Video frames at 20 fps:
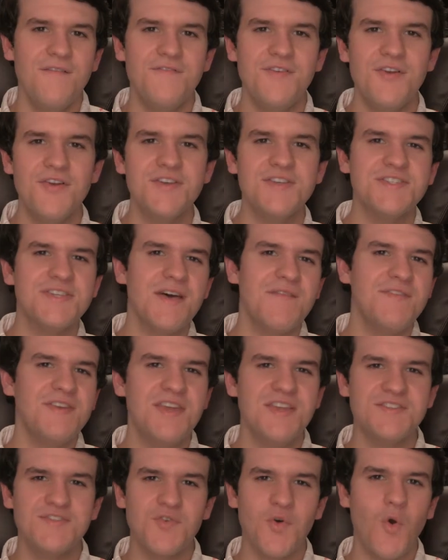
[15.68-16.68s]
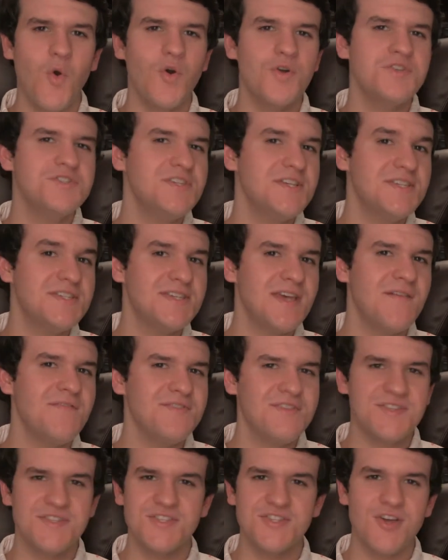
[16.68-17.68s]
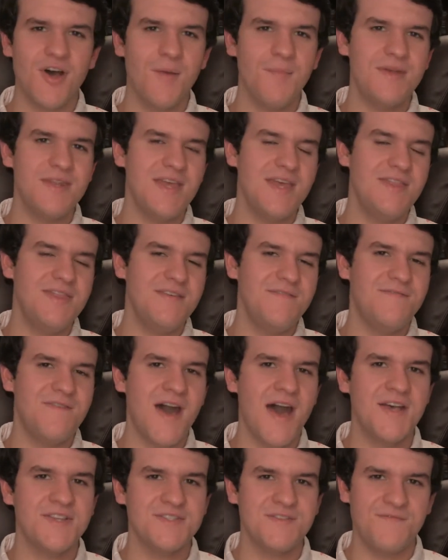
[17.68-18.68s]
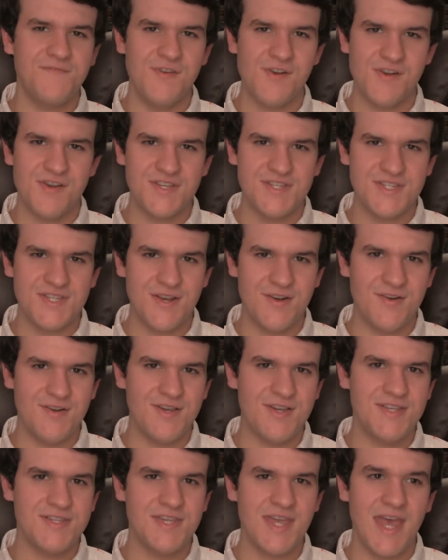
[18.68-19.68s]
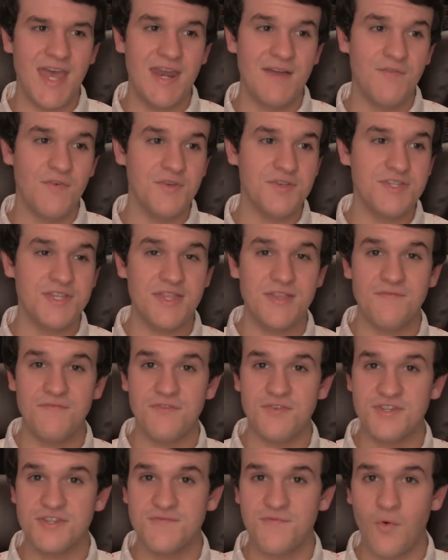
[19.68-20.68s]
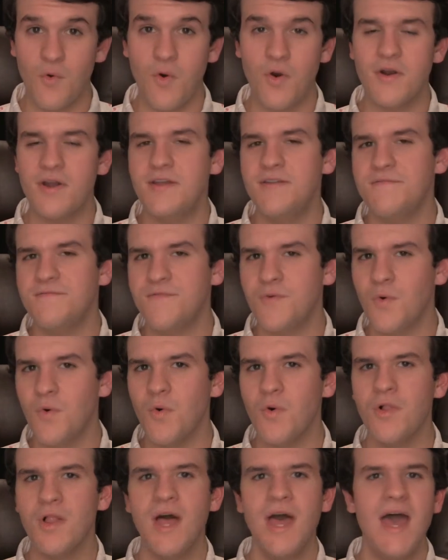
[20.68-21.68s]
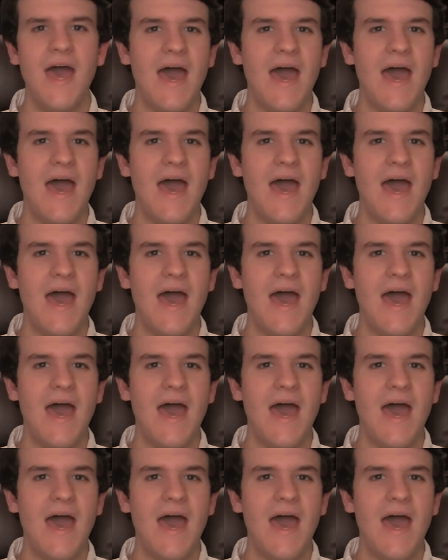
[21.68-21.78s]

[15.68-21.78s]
Furious seven is of course the seventh installment in the Fast and Furious series, and I've only seen the first four in full.